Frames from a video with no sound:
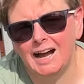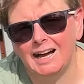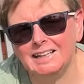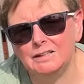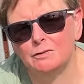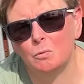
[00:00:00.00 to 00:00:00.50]

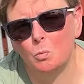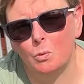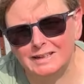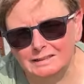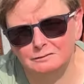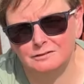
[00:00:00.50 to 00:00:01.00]
And even
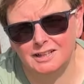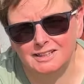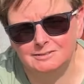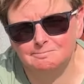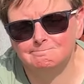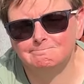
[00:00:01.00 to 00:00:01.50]

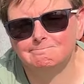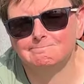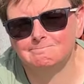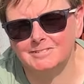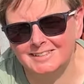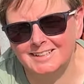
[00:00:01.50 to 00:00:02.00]
whitefly. The